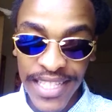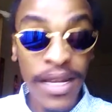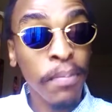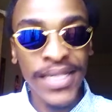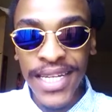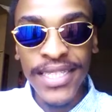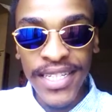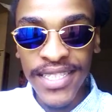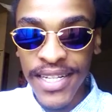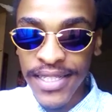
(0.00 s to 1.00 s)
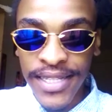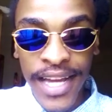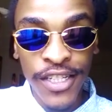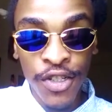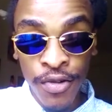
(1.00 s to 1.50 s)
it's a percentage that is
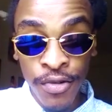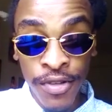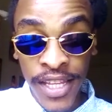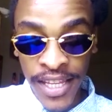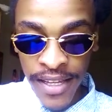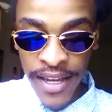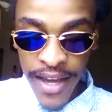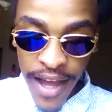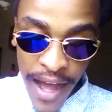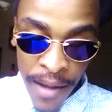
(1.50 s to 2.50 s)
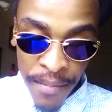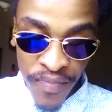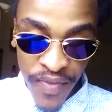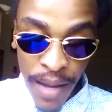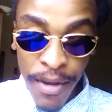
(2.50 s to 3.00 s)
tied to the
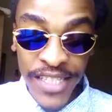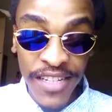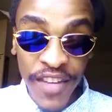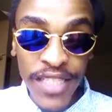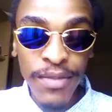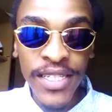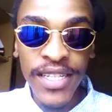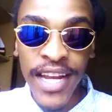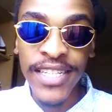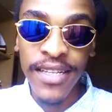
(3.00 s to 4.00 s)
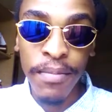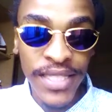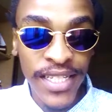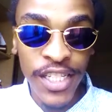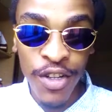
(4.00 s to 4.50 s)
amount investment, and it's a
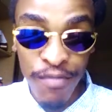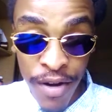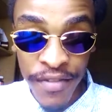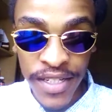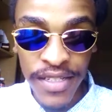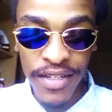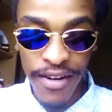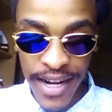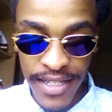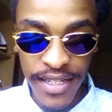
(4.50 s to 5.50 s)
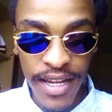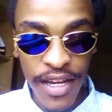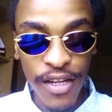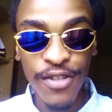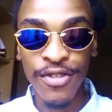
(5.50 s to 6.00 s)
percentage of profit, right?
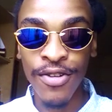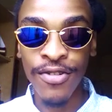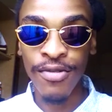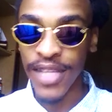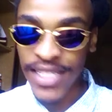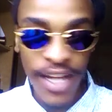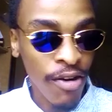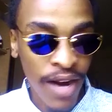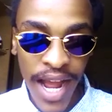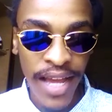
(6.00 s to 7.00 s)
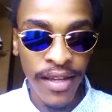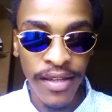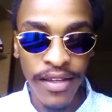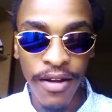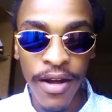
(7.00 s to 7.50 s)
So that's RI.
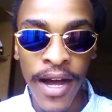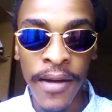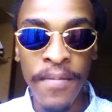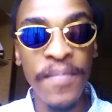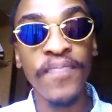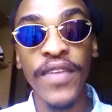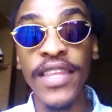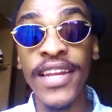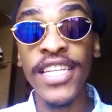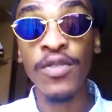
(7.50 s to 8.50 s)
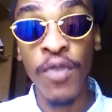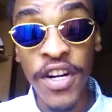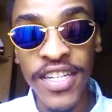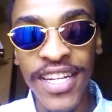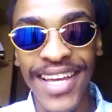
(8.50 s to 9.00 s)
The next
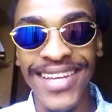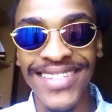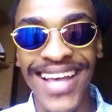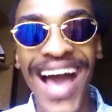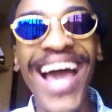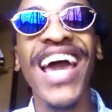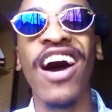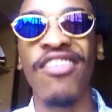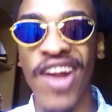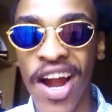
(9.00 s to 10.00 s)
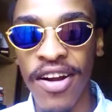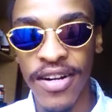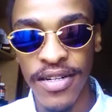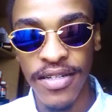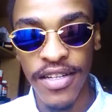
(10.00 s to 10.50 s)
word is IRR,
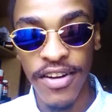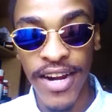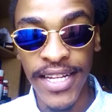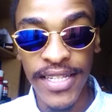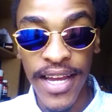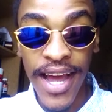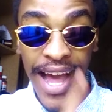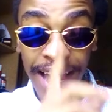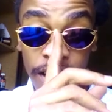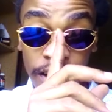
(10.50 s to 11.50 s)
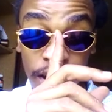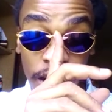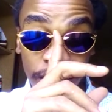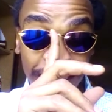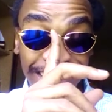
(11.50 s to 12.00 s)
right?
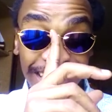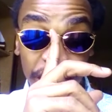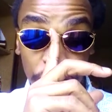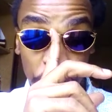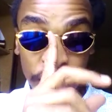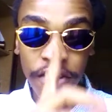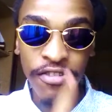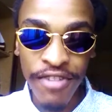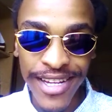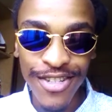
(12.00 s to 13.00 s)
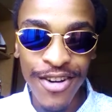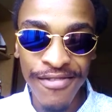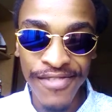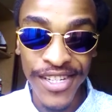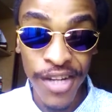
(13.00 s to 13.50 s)
IRR is internal rate
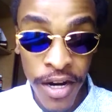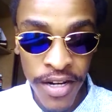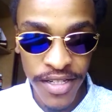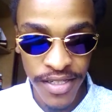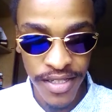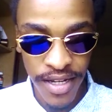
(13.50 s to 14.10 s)
of return.